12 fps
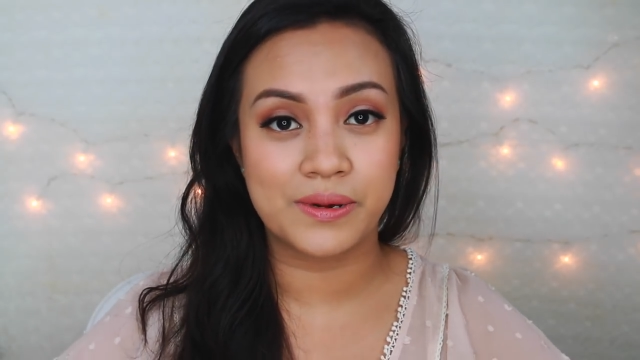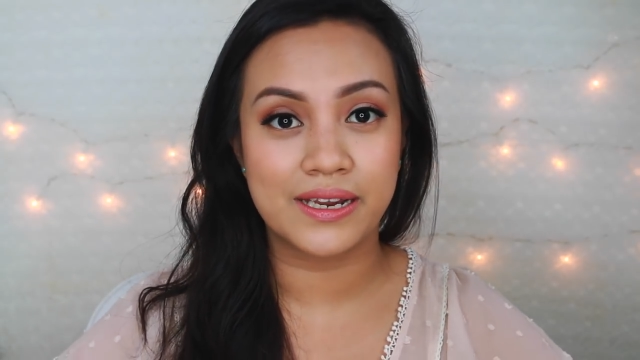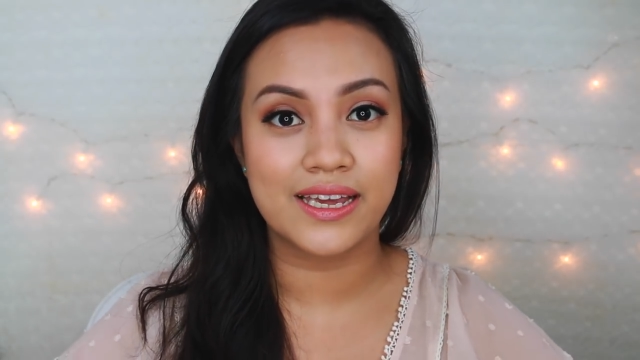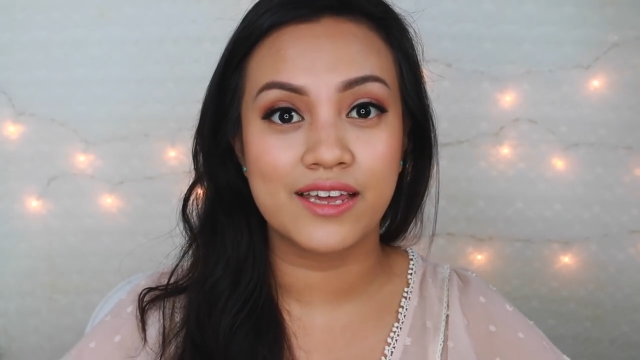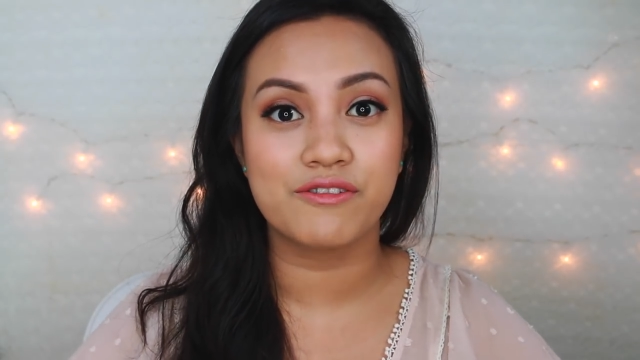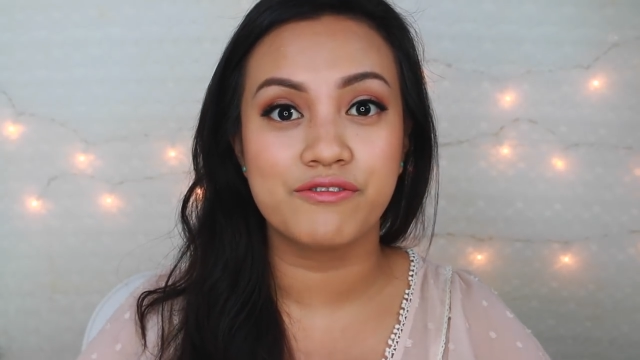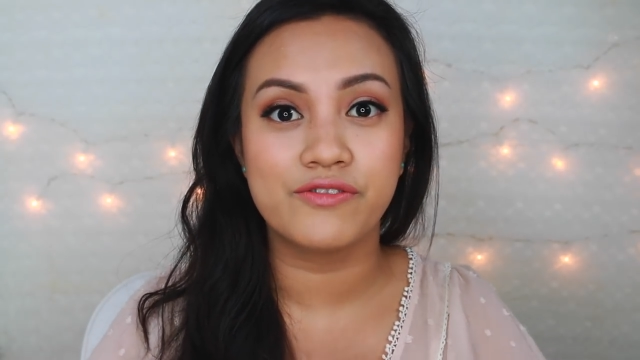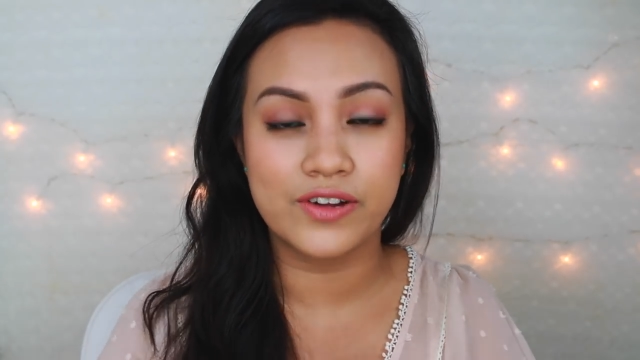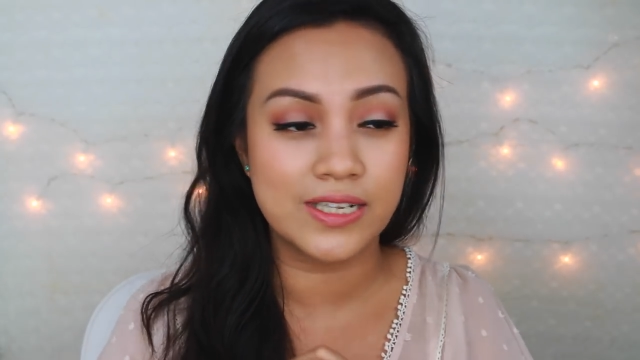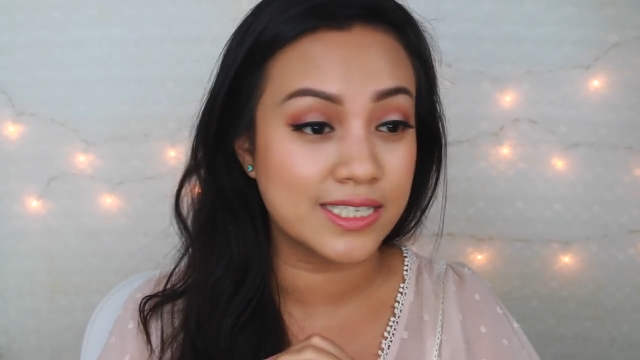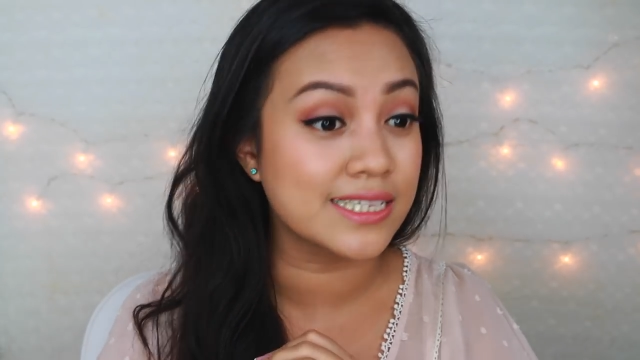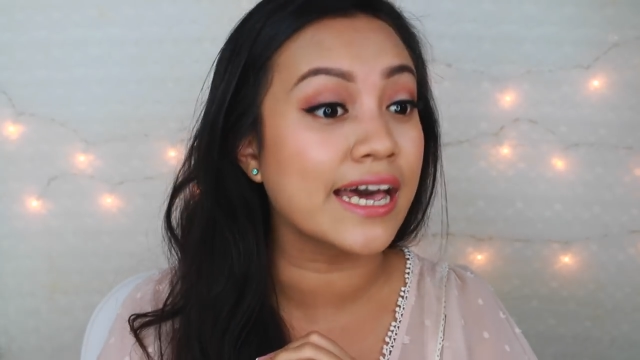but it
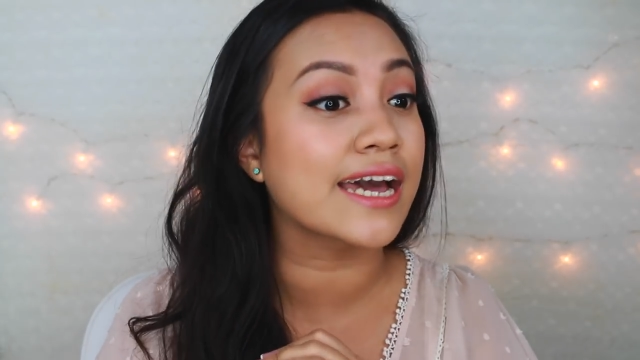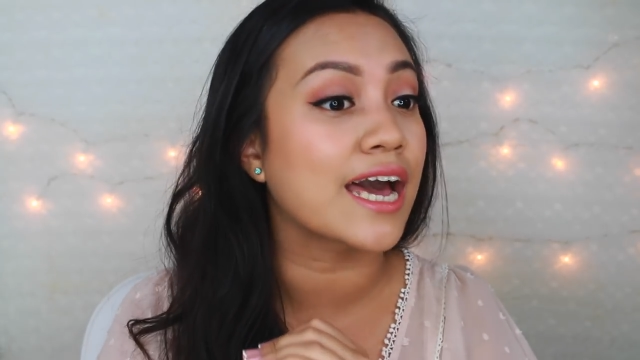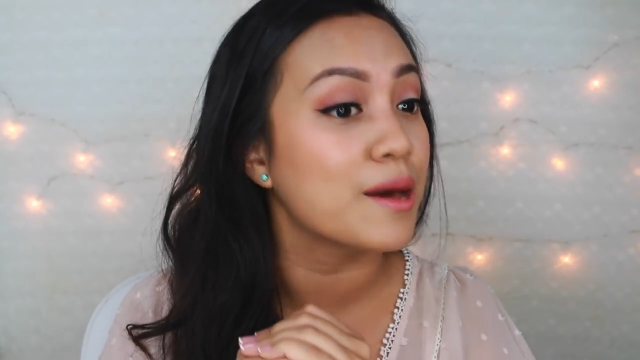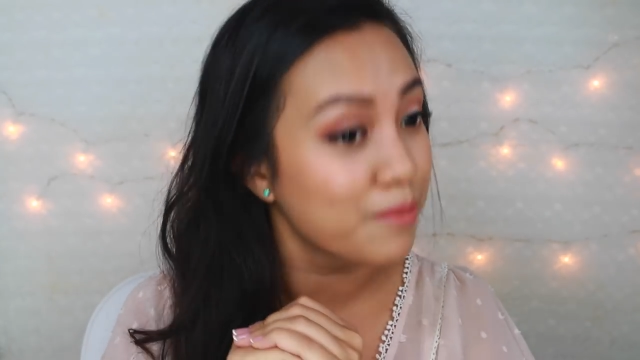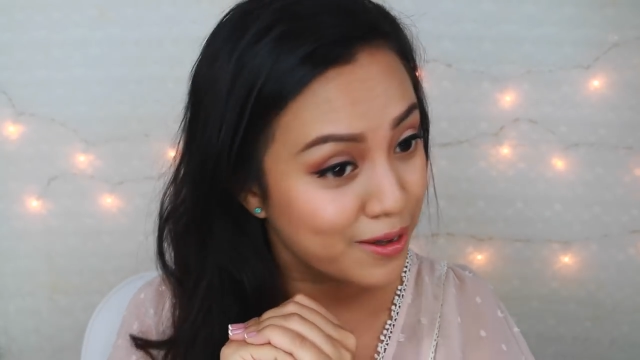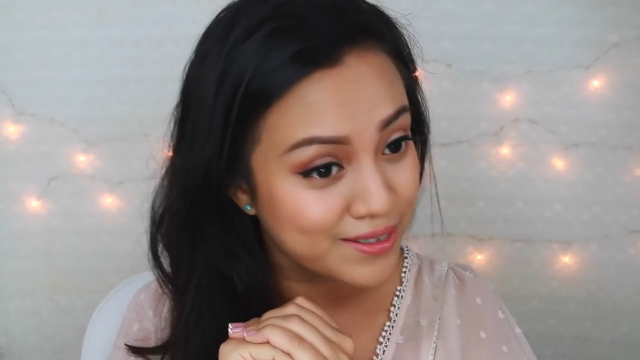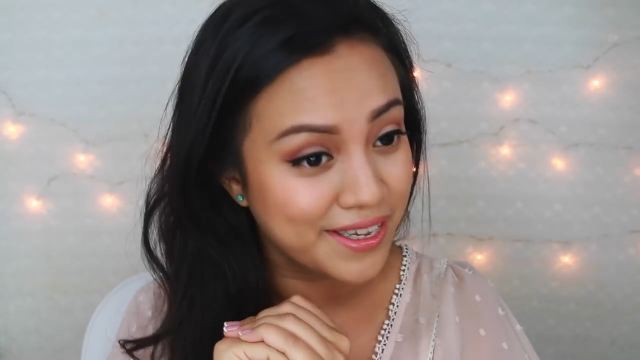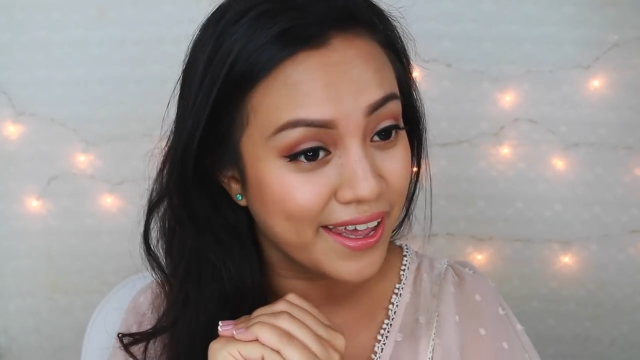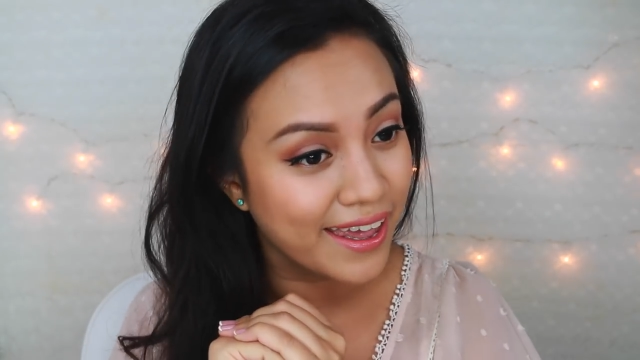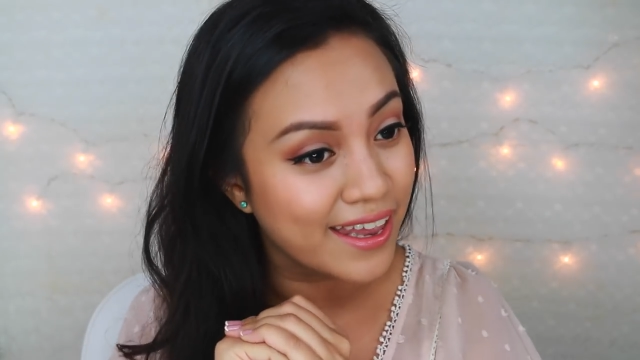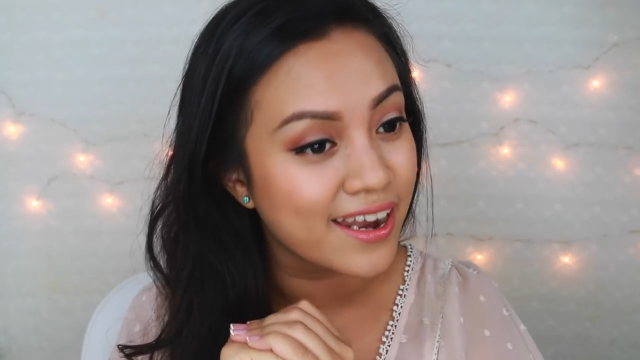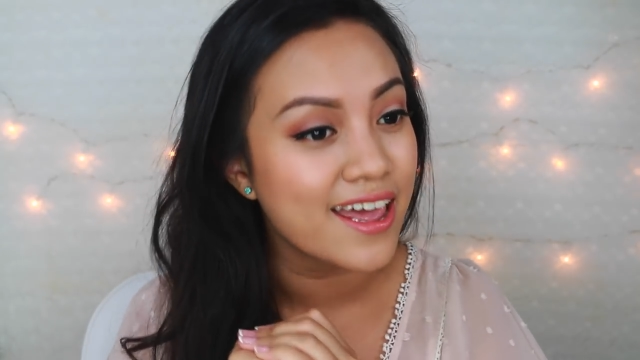feels like I'm
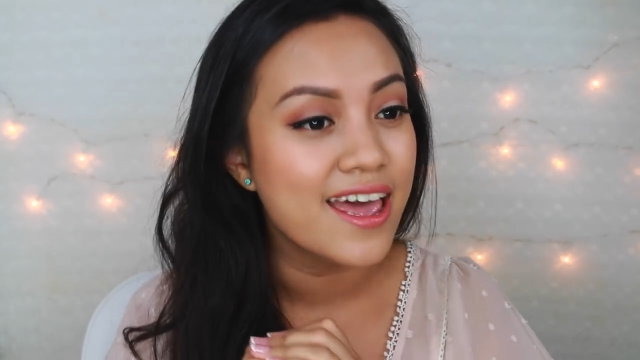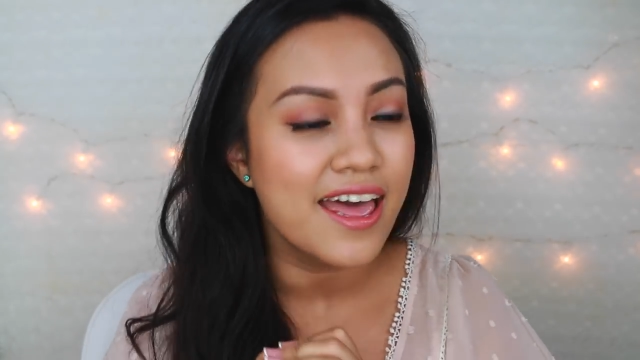using it.